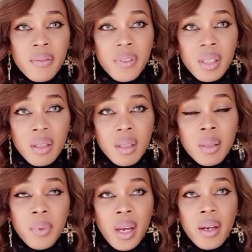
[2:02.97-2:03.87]
physical
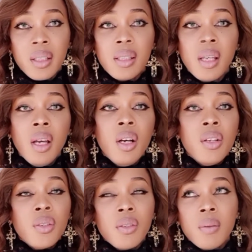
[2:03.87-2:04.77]
appearance.
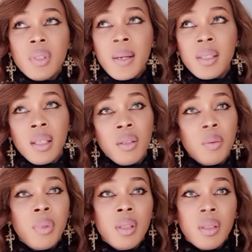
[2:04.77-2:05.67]
So sometimes a little
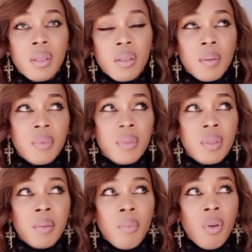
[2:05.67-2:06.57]
bit,
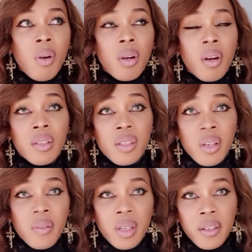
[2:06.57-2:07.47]
the more
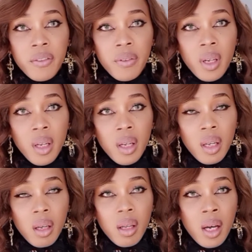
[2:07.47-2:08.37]
conservative
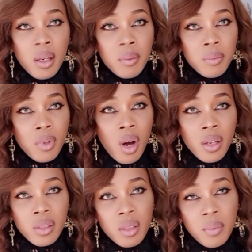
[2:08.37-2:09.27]

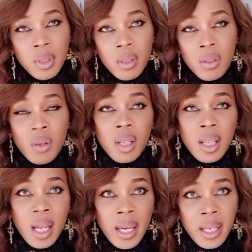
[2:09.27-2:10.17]
customers or
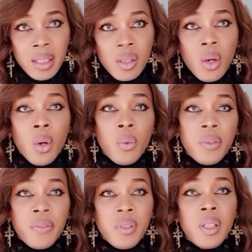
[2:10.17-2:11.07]
clients would
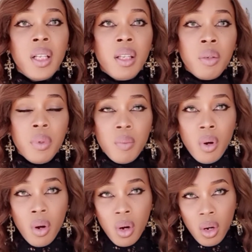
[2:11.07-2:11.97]
feel a little bit
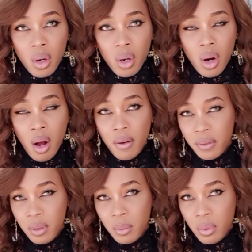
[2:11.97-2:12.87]
more
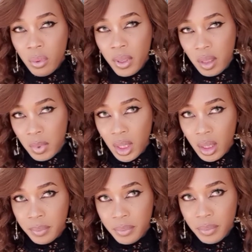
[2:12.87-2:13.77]
uncomfortable with me,
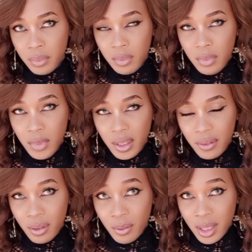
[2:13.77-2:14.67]
if you
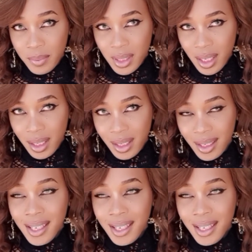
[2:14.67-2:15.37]
know what I'm saying.